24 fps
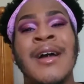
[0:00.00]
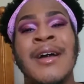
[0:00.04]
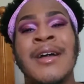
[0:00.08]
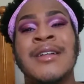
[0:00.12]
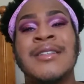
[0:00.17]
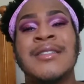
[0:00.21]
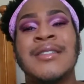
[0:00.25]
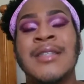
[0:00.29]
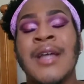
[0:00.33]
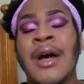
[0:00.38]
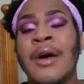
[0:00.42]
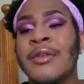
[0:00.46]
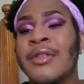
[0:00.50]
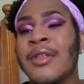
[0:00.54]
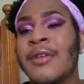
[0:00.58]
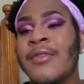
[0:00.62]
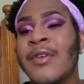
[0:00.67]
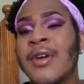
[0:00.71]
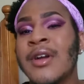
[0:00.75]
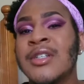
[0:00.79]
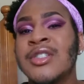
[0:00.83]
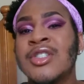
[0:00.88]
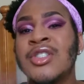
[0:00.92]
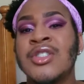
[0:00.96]
so the
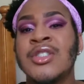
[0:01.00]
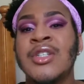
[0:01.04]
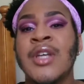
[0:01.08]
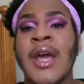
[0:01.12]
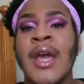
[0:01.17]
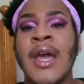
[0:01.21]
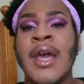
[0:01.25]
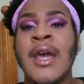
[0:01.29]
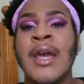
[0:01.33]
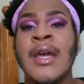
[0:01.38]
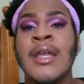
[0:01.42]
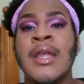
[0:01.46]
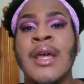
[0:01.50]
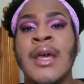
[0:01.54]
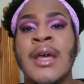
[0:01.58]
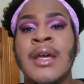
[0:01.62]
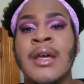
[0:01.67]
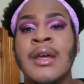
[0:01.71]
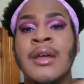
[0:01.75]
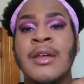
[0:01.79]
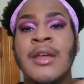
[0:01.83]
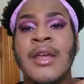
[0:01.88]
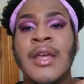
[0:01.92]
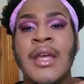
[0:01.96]
first shade
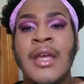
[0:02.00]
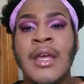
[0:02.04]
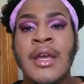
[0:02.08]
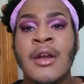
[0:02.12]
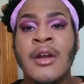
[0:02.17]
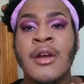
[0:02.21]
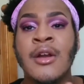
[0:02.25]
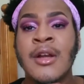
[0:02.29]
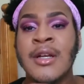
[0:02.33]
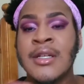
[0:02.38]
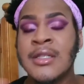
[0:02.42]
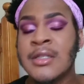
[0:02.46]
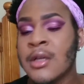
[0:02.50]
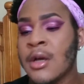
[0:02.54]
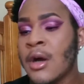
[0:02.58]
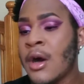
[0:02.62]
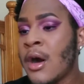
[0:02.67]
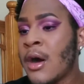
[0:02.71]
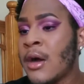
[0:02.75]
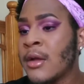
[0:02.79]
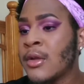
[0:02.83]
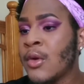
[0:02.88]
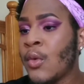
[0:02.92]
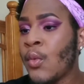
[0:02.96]
here is
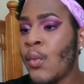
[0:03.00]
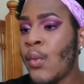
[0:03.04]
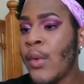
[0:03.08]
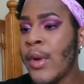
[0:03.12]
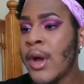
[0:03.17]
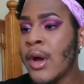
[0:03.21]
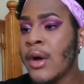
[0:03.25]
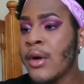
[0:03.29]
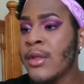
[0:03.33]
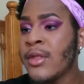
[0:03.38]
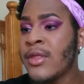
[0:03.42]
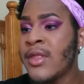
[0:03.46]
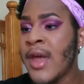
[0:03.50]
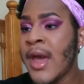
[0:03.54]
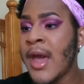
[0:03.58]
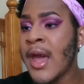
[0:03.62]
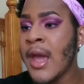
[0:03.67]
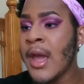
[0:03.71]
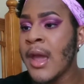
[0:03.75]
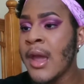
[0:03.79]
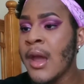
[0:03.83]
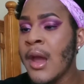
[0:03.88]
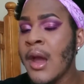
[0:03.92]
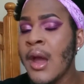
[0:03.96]
called Will
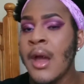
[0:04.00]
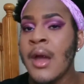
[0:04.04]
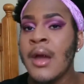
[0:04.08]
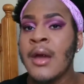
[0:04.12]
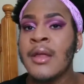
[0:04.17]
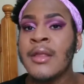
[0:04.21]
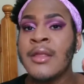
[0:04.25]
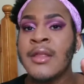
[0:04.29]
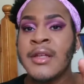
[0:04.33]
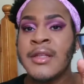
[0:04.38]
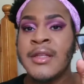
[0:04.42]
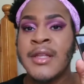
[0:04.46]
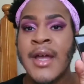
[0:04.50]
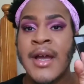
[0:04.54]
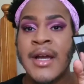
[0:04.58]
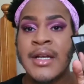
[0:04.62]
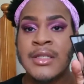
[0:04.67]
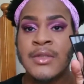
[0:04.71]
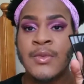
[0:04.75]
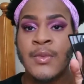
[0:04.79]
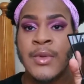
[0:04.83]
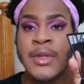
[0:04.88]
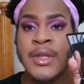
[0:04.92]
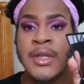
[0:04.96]
They. The
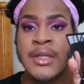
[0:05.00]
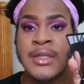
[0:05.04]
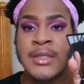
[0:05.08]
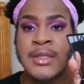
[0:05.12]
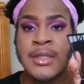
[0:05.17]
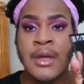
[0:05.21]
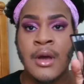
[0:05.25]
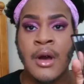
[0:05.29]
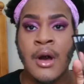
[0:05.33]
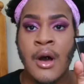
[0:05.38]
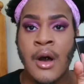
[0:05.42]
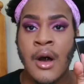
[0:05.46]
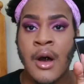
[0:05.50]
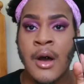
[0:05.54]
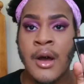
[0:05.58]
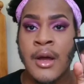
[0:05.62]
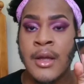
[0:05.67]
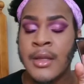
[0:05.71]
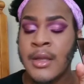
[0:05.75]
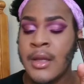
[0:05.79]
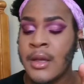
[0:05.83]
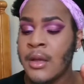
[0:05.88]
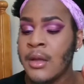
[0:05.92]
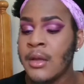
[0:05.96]
next one is
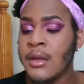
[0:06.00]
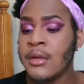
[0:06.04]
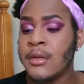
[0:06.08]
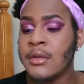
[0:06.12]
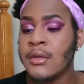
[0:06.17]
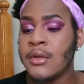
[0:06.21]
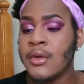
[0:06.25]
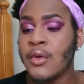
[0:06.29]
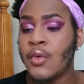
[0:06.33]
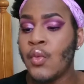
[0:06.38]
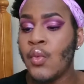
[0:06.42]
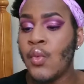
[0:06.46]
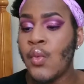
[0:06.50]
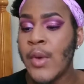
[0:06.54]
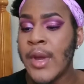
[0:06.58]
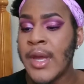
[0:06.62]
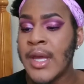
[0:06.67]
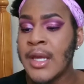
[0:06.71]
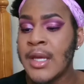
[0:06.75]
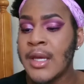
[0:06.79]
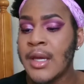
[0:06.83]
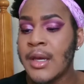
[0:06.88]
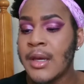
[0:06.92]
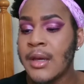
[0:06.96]
called
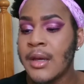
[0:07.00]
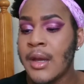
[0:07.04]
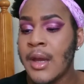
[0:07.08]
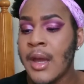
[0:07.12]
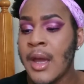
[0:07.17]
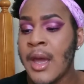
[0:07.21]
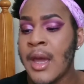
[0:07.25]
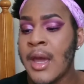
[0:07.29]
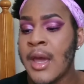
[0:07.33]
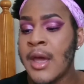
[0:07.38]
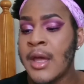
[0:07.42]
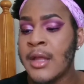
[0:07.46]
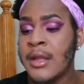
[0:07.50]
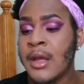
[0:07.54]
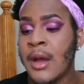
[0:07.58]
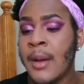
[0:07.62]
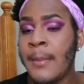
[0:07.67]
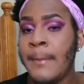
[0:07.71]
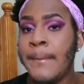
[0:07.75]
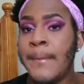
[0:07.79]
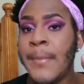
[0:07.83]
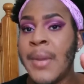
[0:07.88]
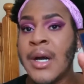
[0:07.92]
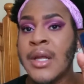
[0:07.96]
Wink, and
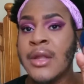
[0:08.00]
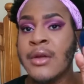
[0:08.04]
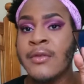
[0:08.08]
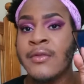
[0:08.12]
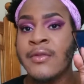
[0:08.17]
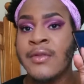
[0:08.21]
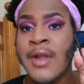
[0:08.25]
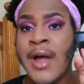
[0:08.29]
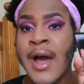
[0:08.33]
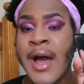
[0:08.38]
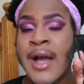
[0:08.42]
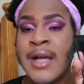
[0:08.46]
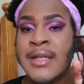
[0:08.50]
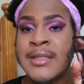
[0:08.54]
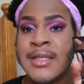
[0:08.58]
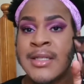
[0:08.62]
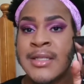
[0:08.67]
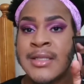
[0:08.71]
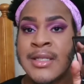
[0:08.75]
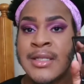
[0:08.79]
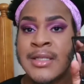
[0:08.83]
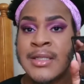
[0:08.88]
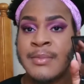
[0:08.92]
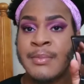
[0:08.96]
Butterflies
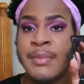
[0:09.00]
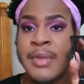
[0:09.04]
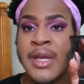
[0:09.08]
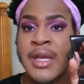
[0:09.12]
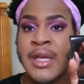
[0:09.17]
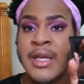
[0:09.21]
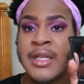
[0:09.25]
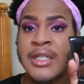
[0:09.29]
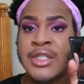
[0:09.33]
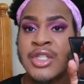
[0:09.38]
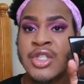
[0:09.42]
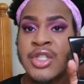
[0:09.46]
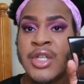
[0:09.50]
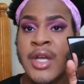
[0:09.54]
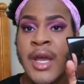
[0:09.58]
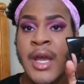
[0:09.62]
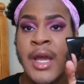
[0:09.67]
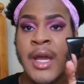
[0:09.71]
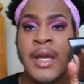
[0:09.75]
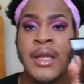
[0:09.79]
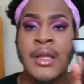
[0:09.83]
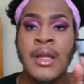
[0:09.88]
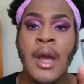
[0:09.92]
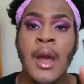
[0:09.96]
is this pinkish
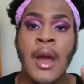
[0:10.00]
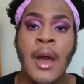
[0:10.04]
shade.